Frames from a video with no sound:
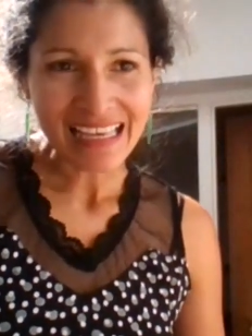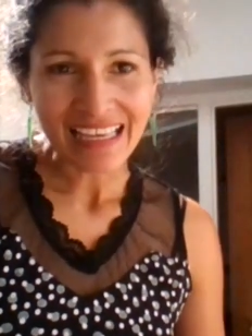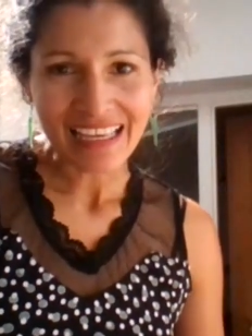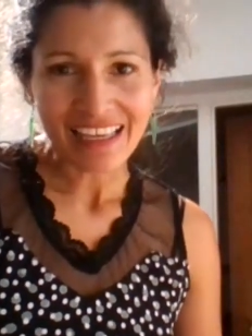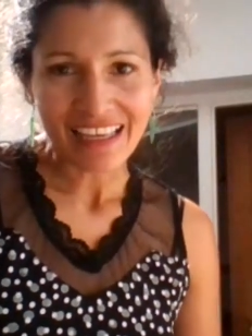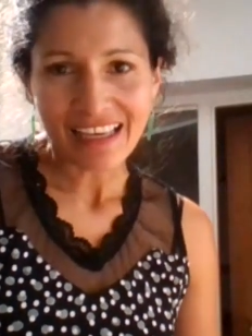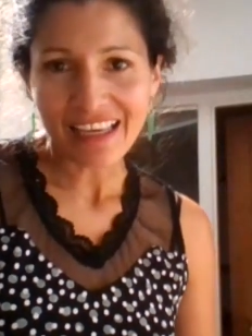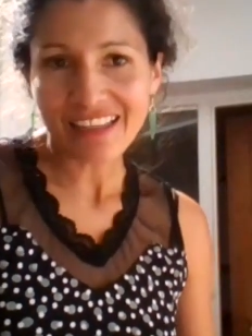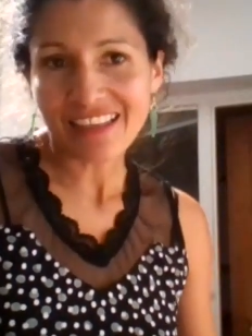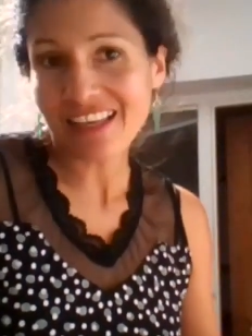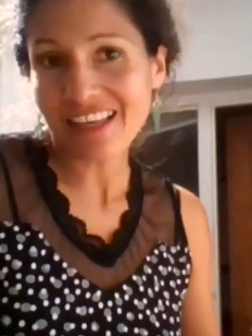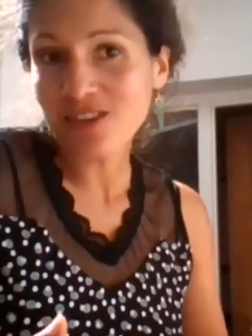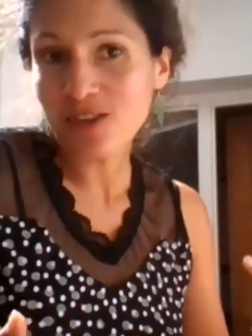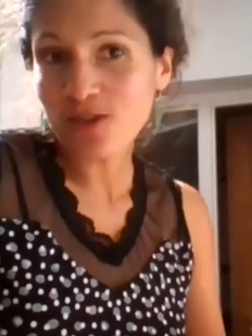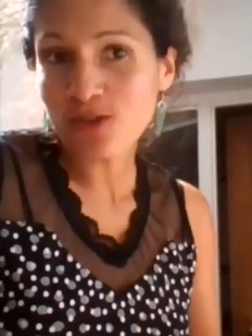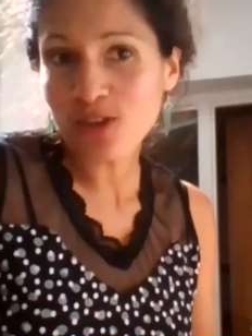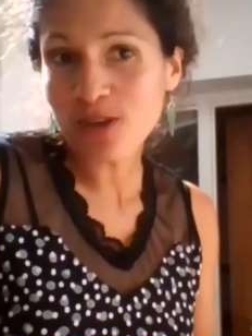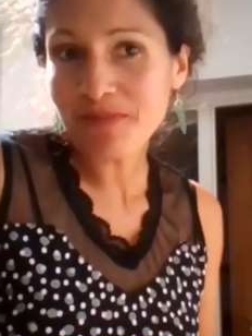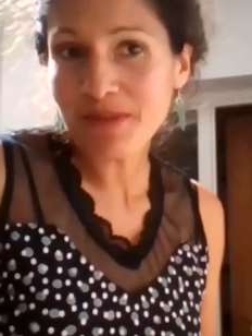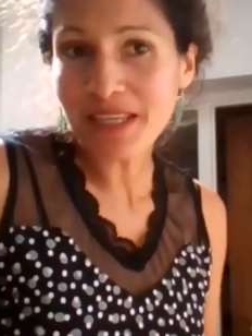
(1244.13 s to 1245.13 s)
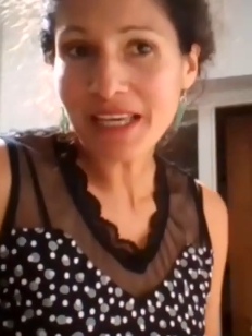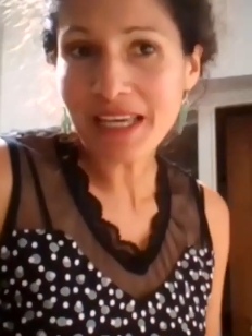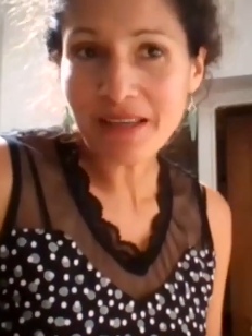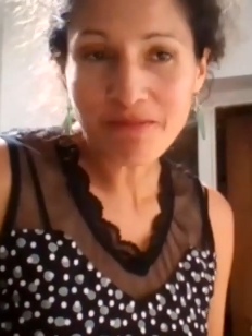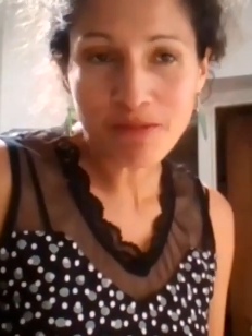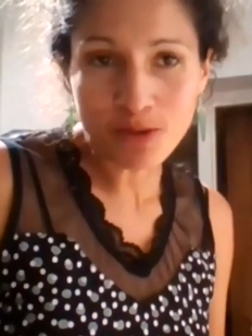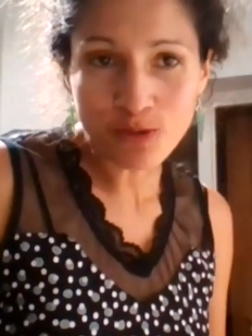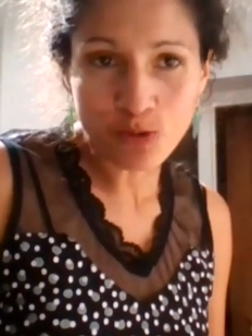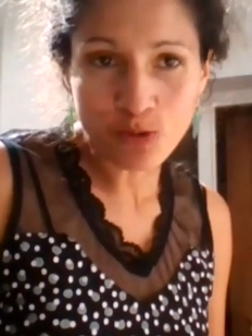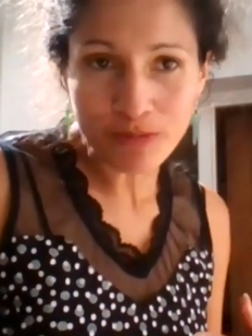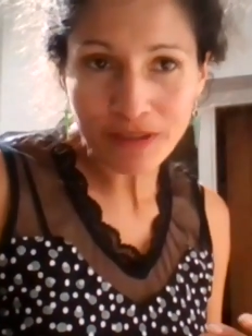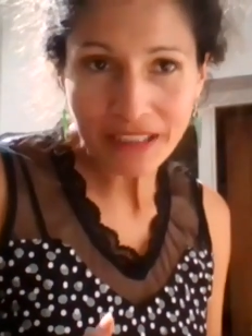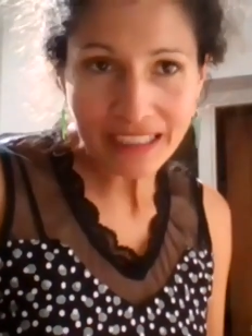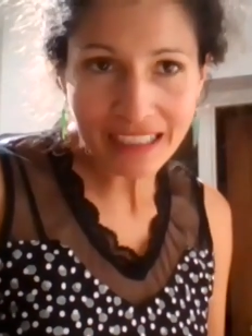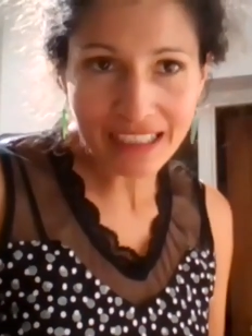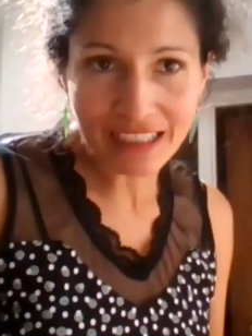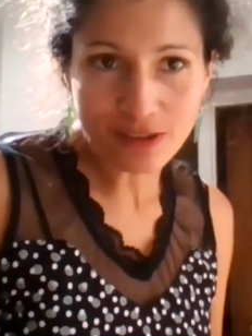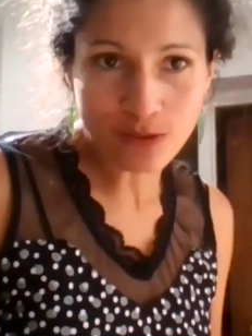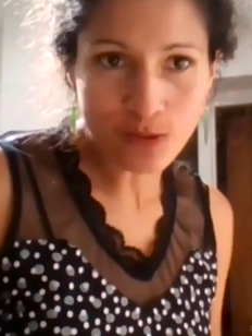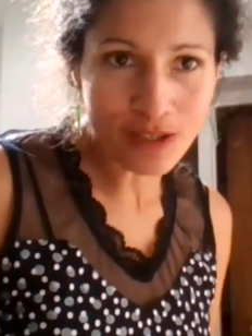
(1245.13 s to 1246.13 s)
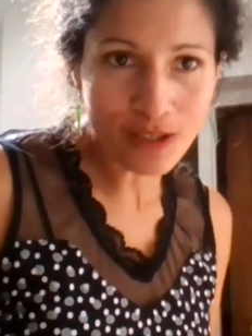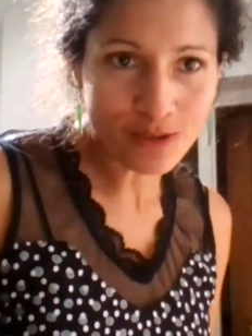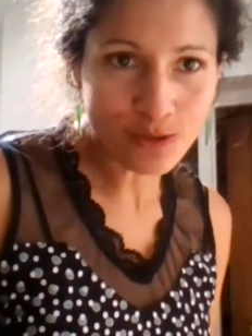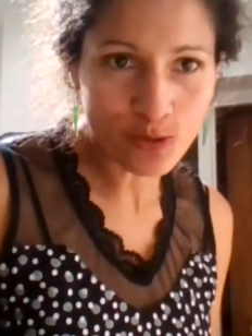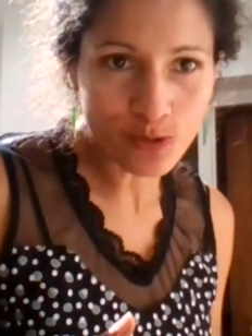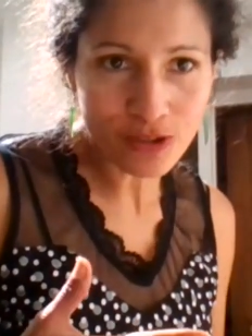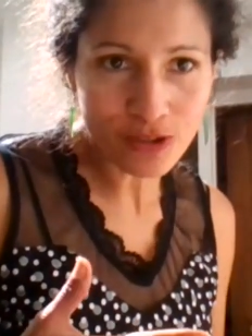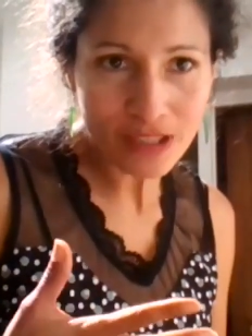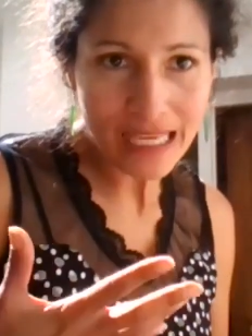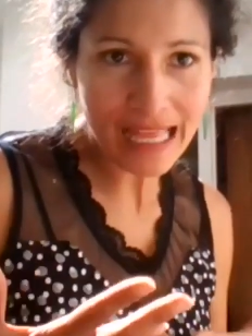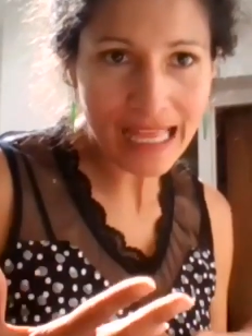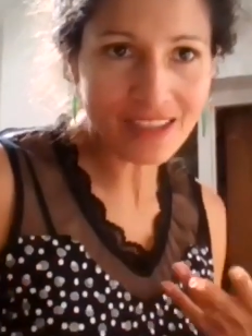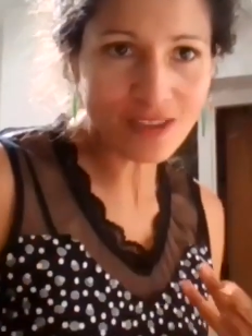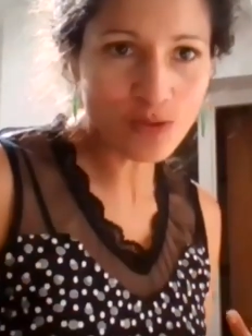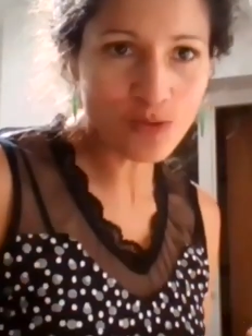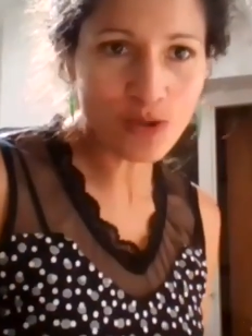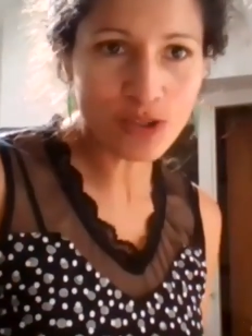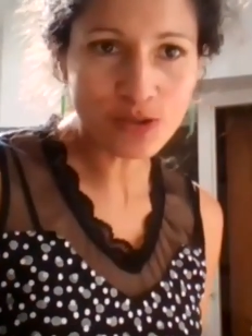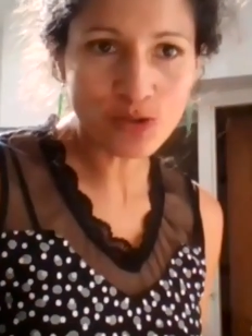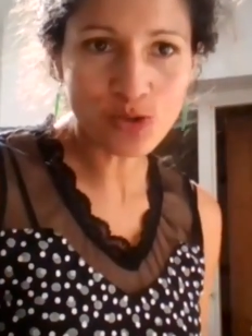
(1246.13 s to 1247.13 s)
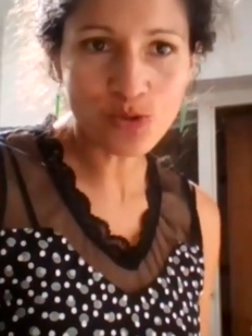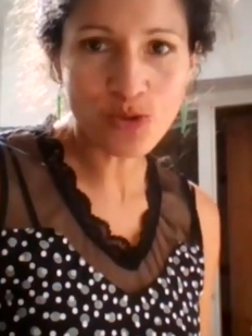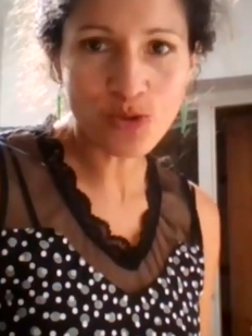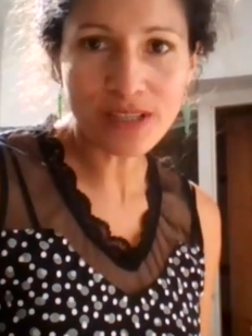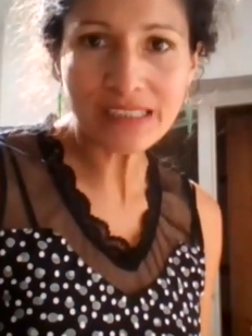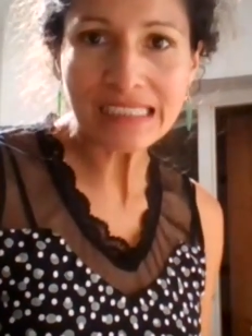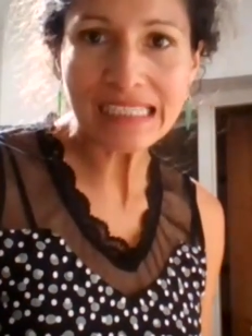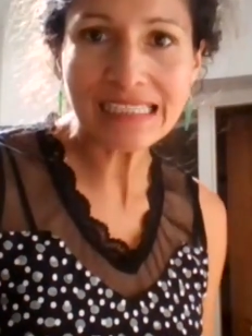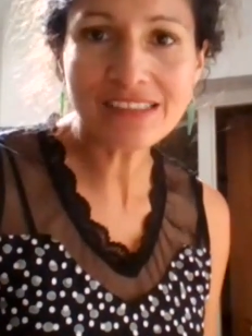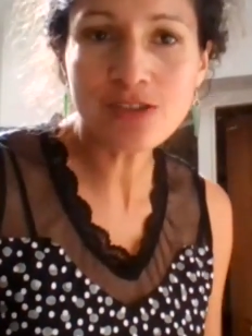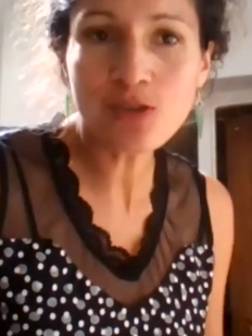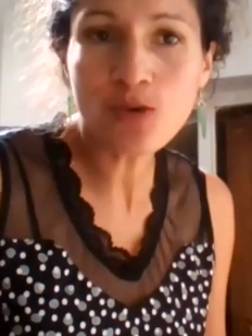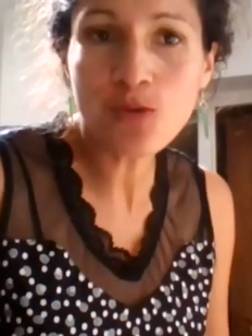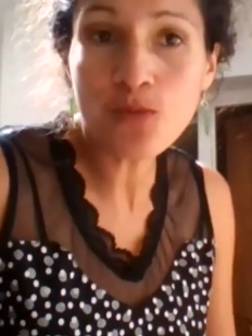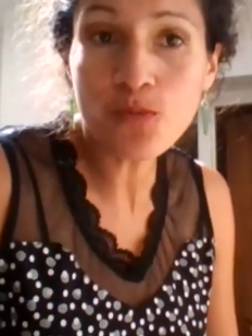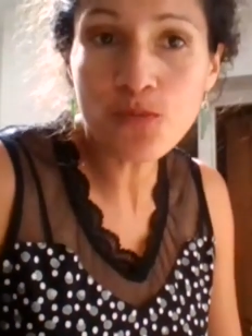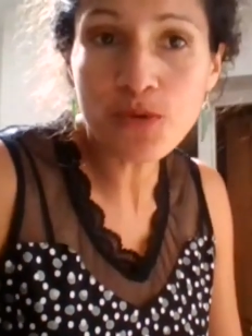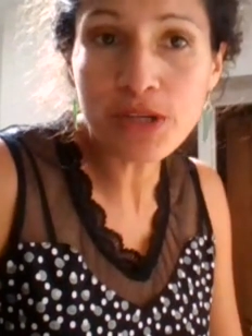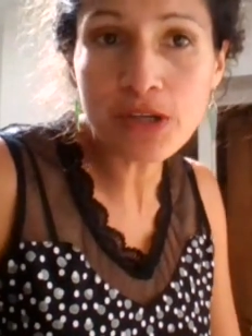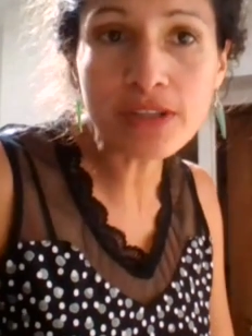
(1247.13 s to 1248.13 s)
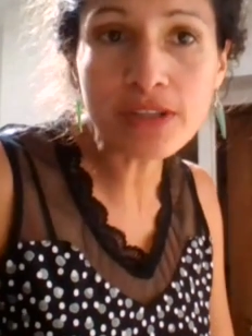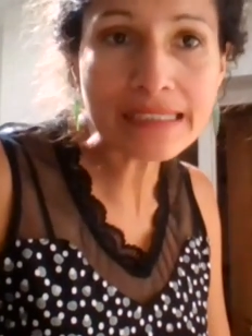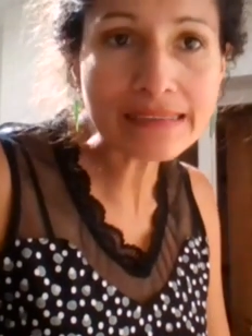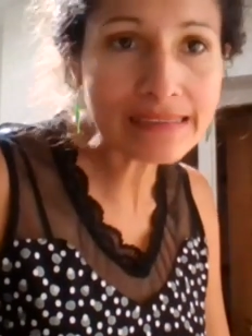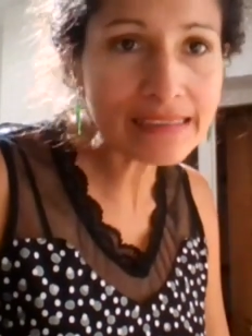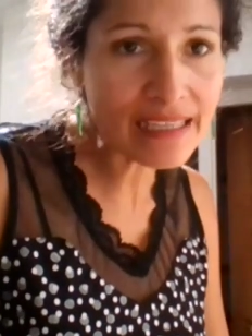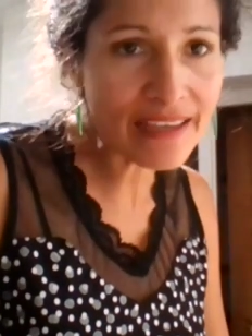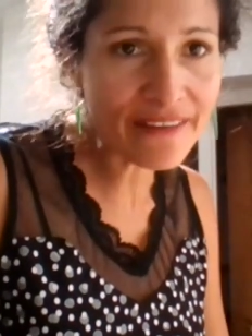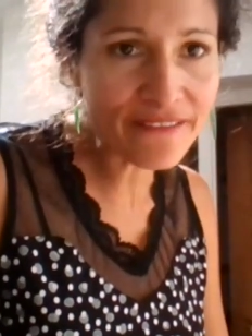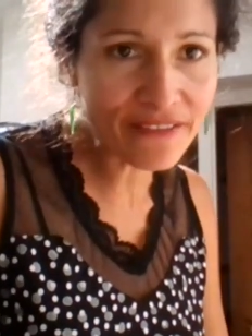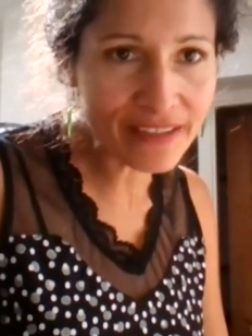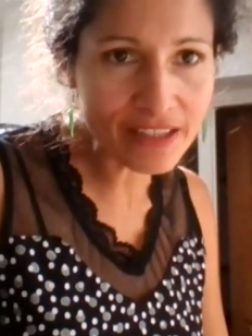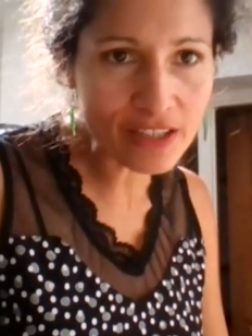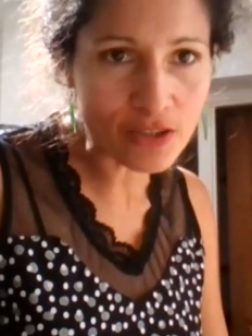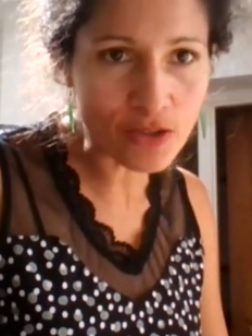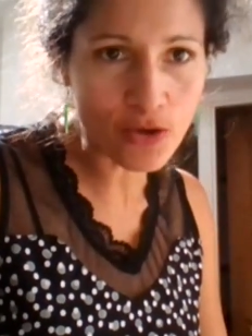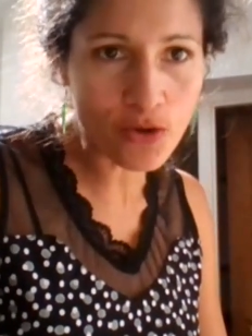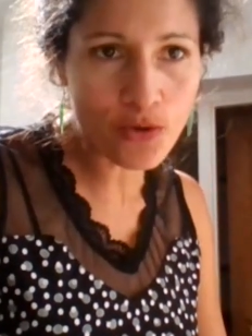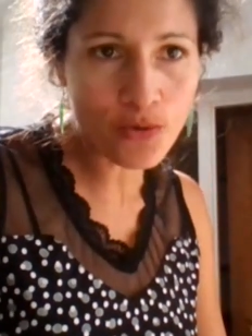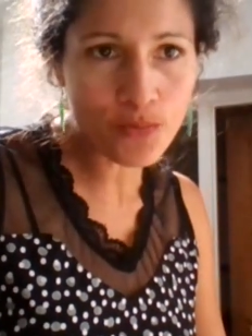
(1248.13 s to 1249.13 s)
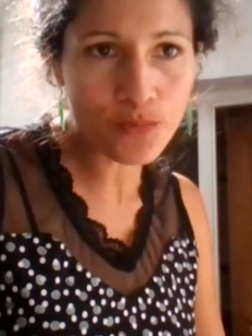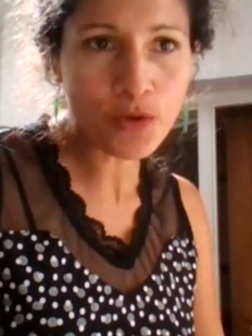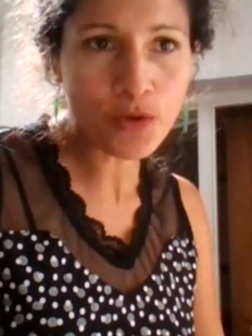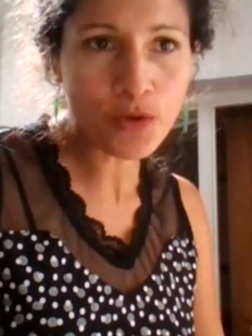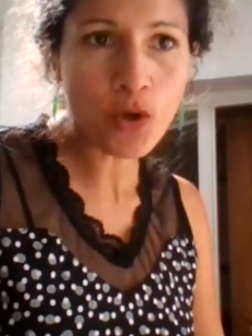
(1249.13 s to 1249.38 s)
And I'm not gonna be able to be there as well to tell you what to do at the end. So we're gonna see a video